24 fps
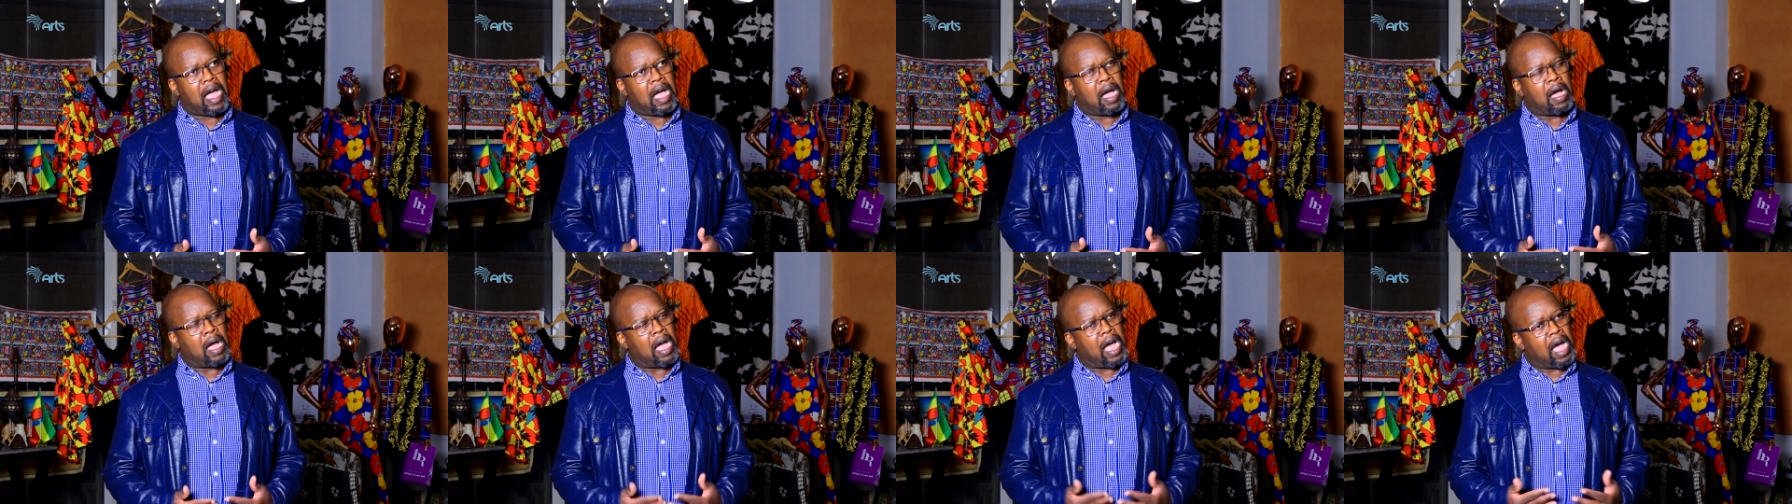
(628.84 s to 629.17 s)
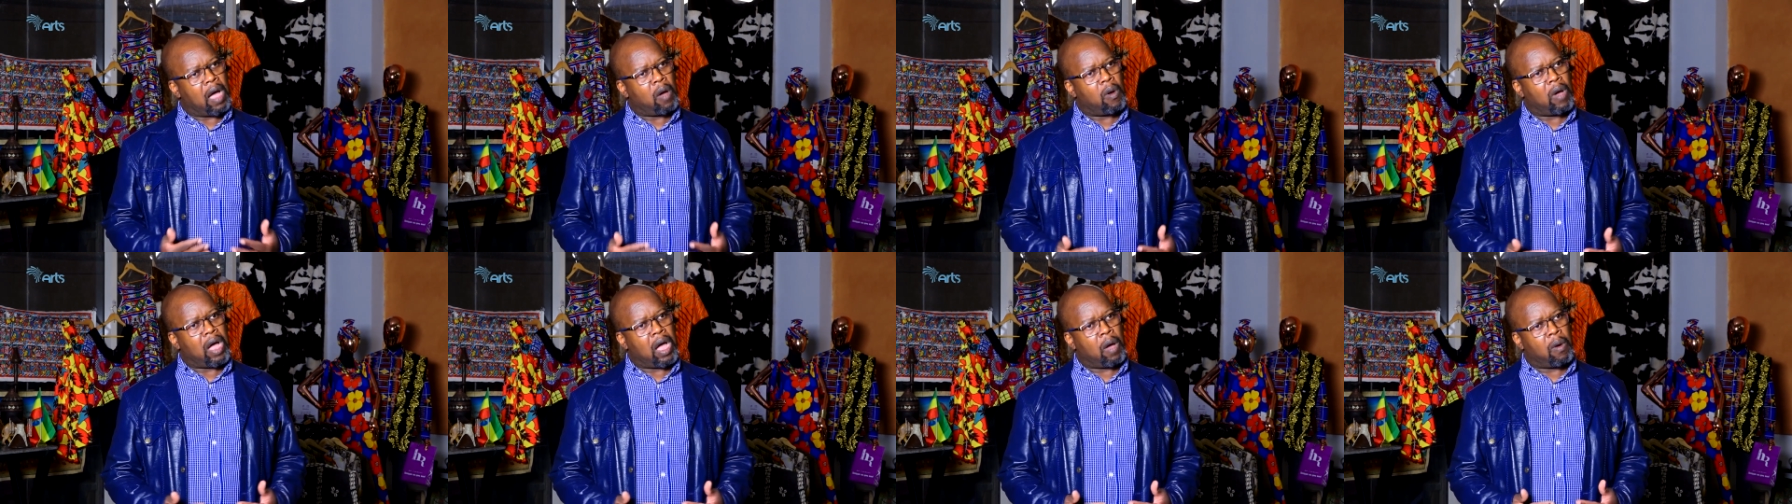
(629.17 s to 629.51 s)

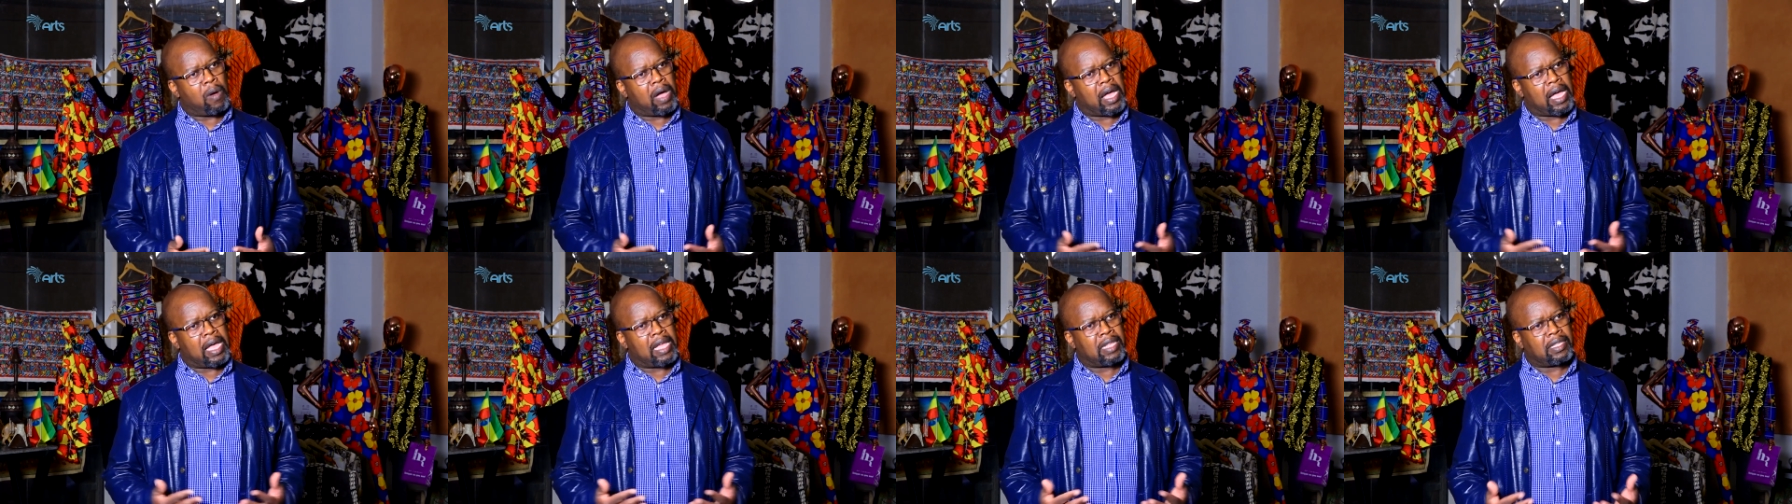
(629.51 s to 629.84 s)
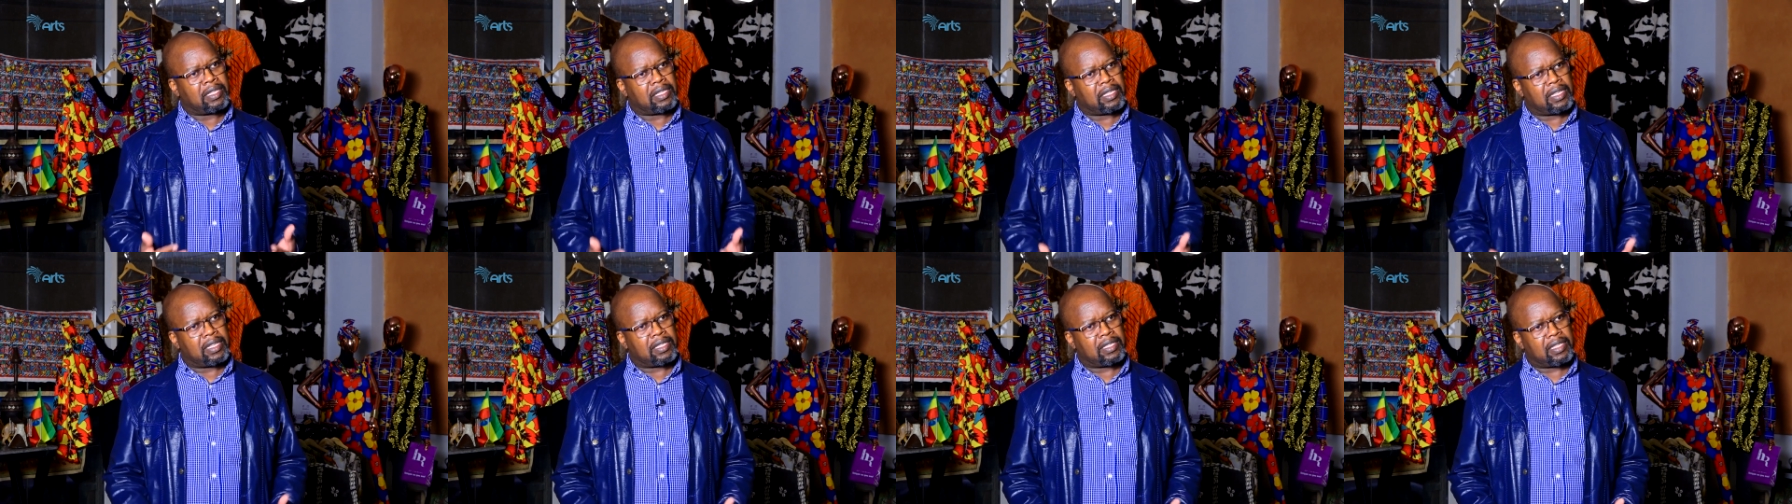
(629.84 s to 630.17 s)
how our
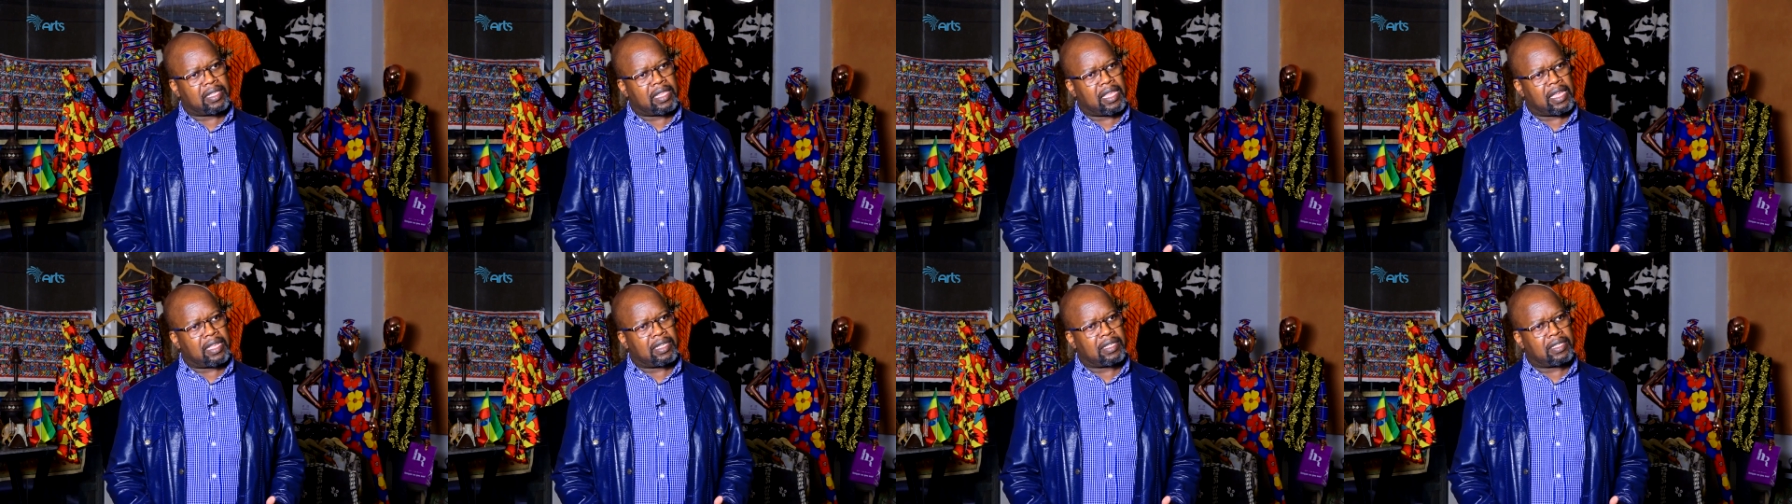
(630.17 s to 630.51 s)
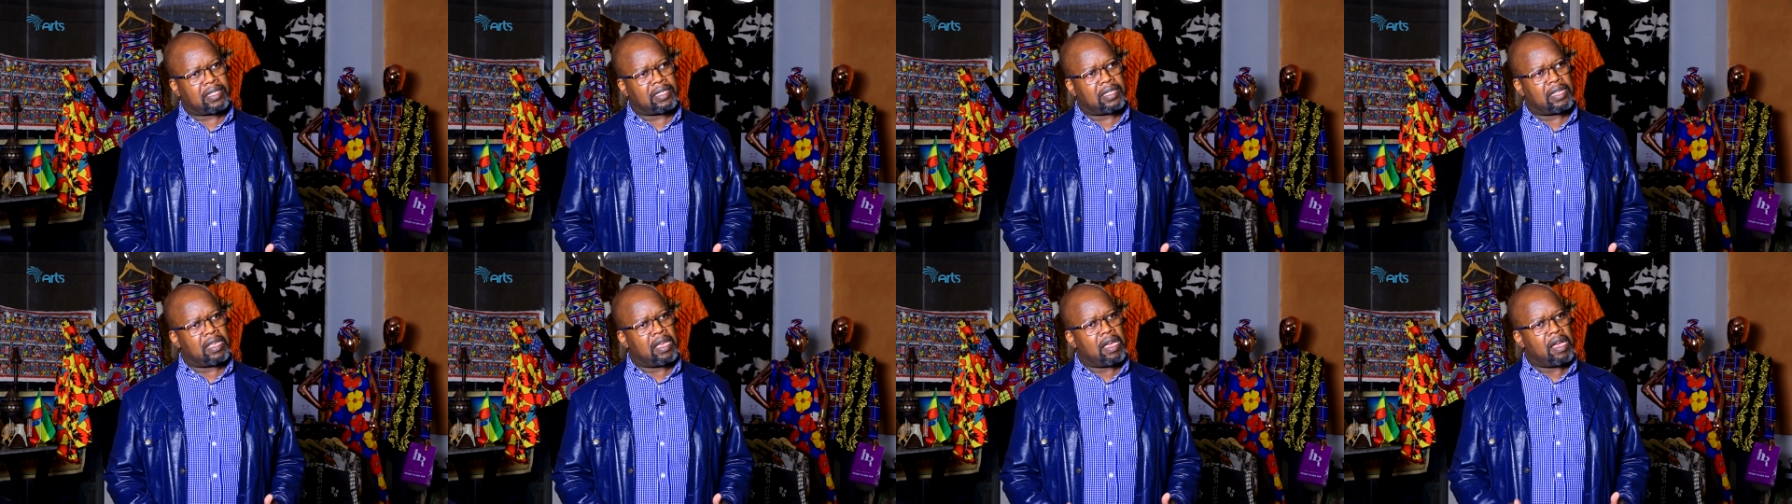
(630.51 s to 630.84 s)

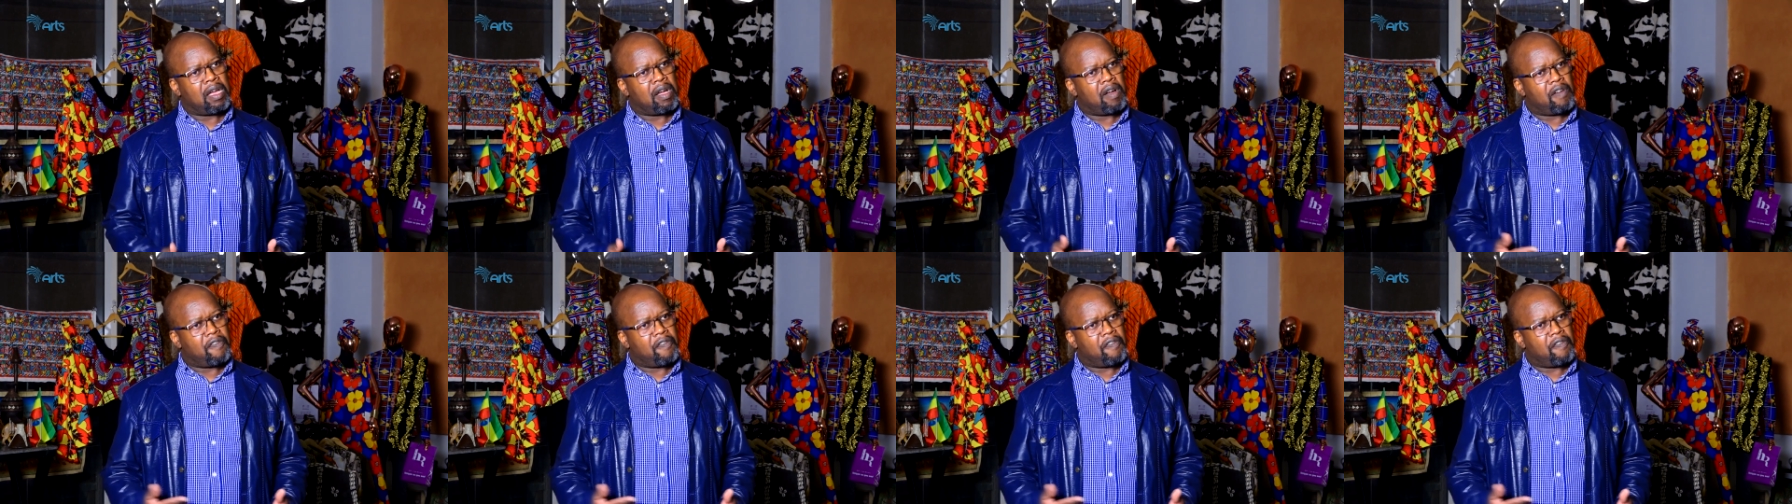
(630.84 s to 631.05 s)
ancestors